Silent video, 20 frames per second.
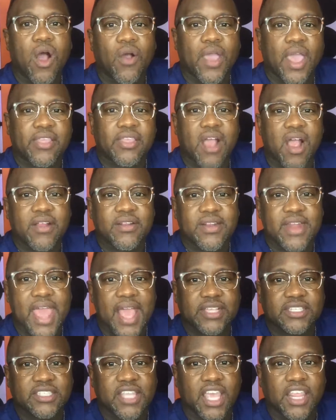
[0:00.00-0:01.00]
Okay, our
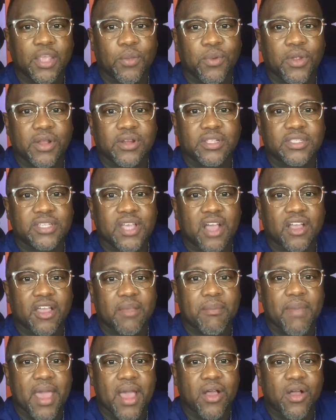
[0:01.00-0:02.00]
next thing that we're going to
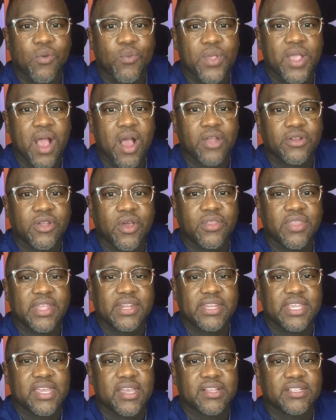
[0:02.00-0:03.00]
talk about, we all know
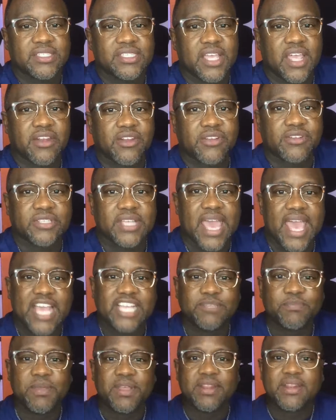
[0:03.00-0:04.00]
that Deion Sanders
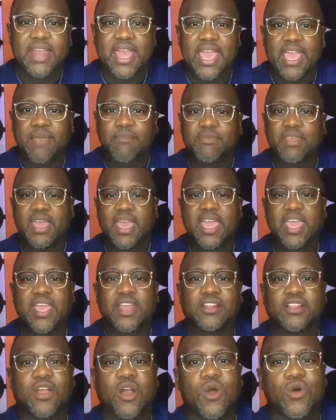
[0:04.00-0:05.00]
has been named the
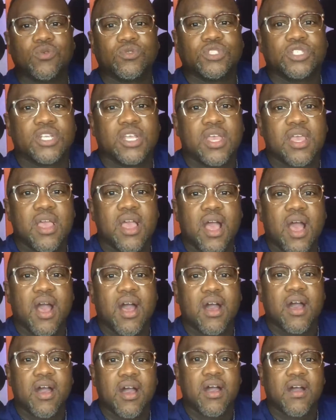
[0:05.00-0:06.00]
head coach
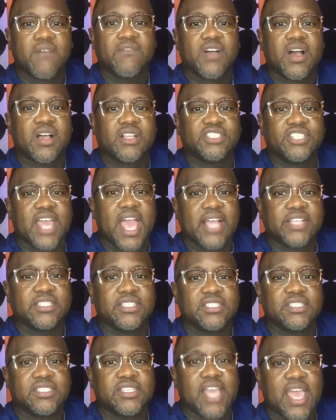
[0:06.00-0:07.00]
of
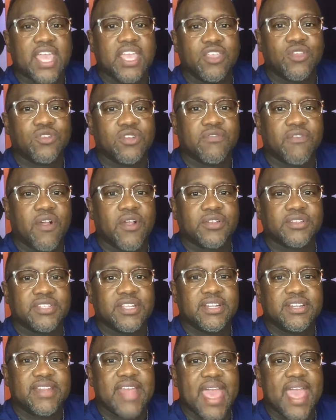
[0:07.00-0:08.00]
Jackson State
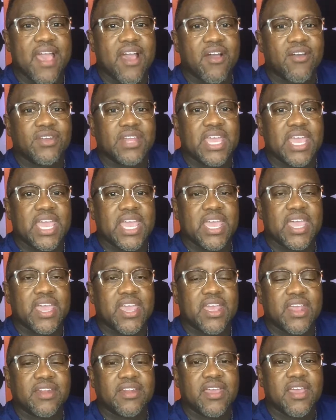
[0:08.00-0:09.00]
University down
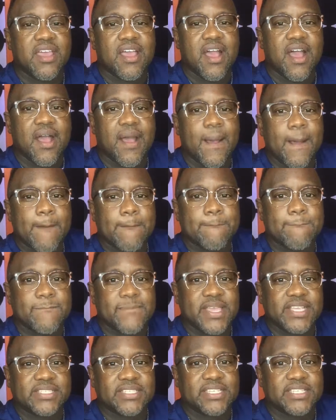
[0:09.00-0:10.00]
in
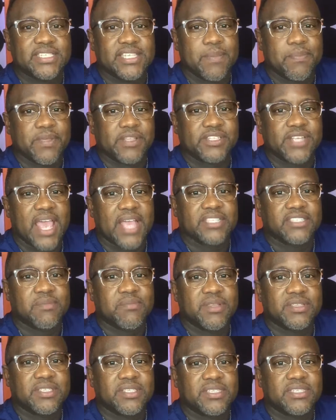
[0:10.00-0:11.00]
Mississippi,
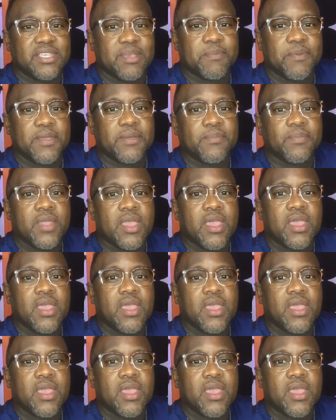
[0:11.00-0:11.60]
Jackson, Mississippi.